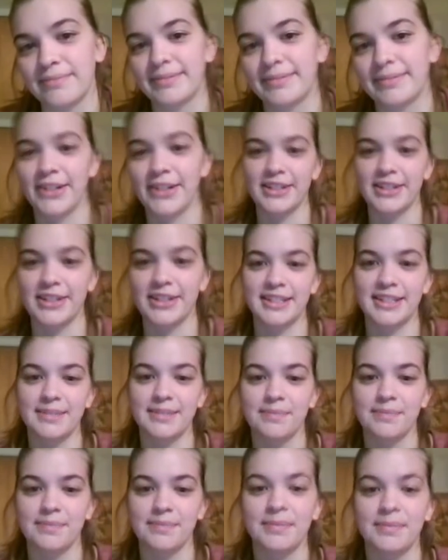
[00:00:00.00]
There it is.
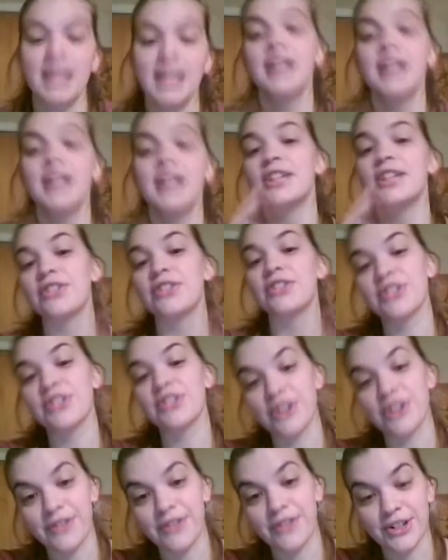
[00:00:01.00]
So this is
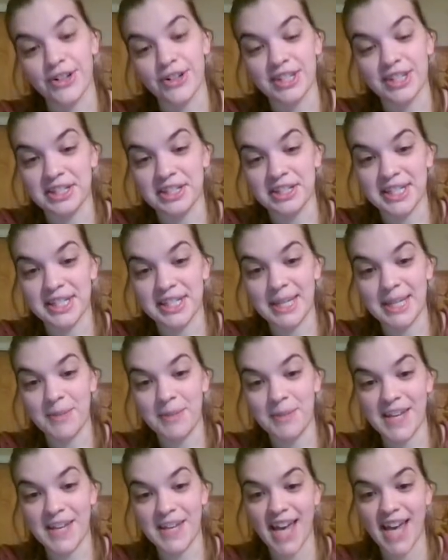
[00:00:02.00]
our first little sneak
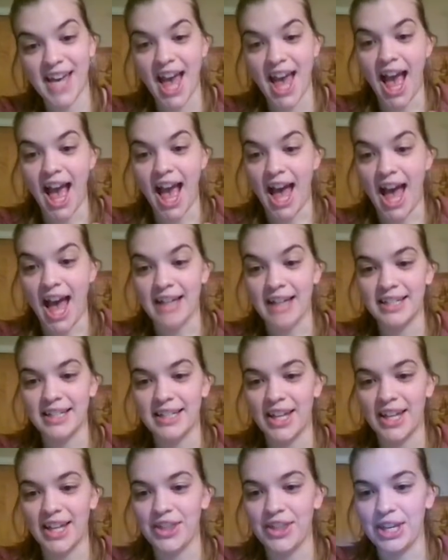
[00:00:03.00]
peek at
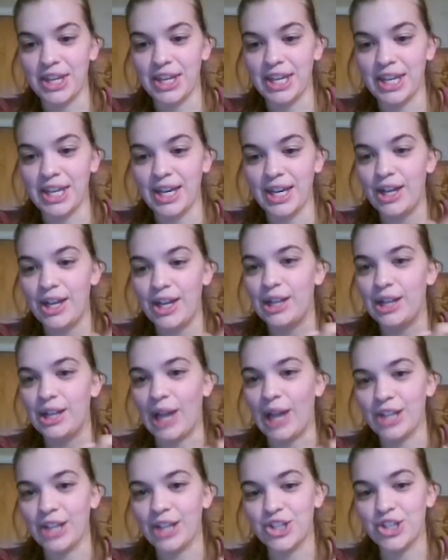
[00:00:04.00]
the
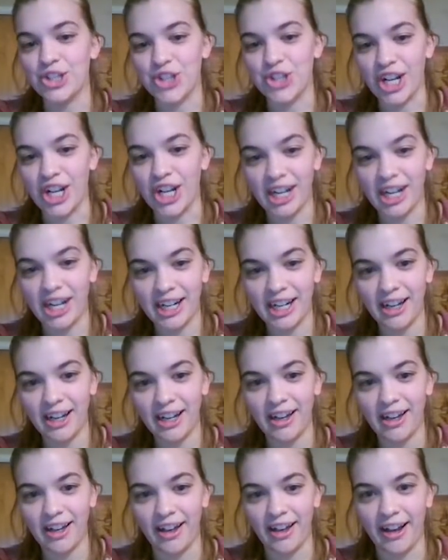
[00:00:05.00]
Last Jedi,
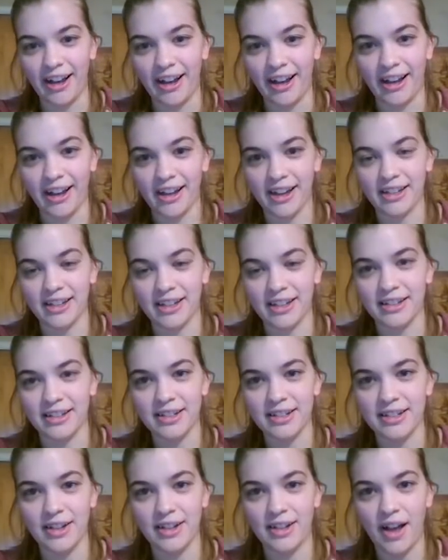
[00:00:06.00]

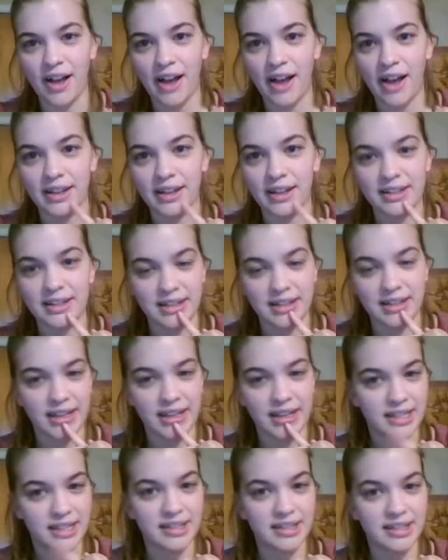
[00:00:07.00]
and it's
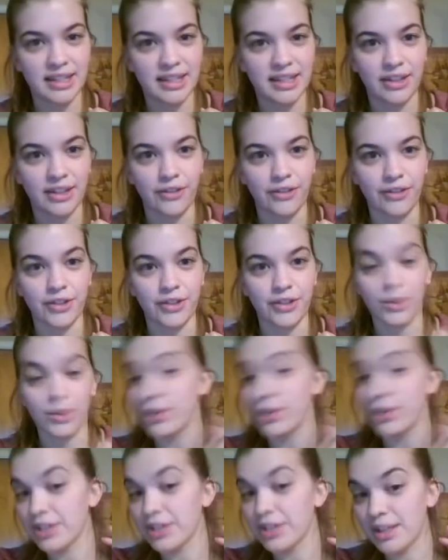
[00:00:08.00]
nice to see that the First
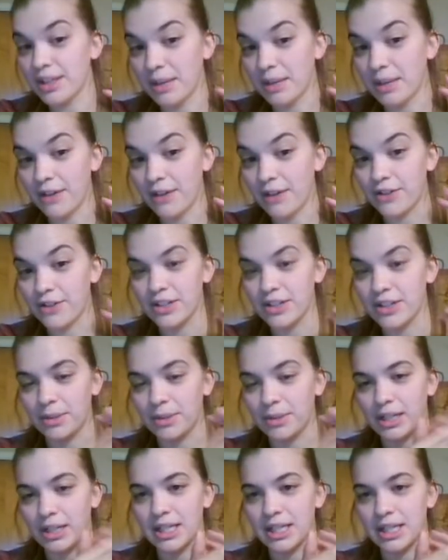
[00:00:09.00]
Order is coming out first, so we're
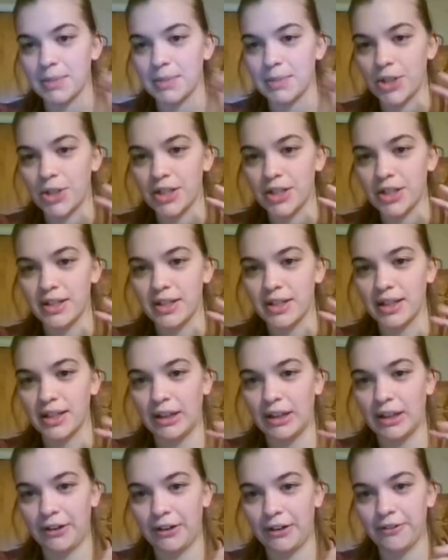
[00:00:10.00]
getting some dark side
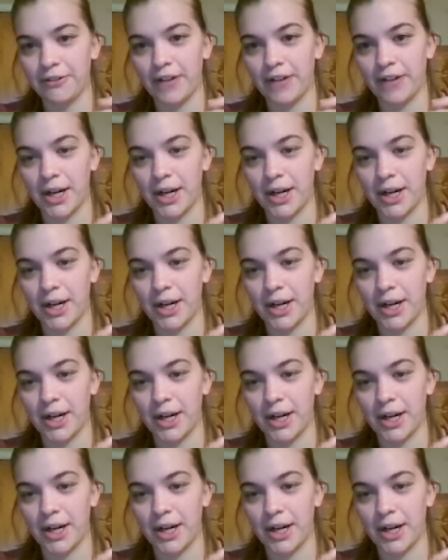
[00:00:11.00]
love.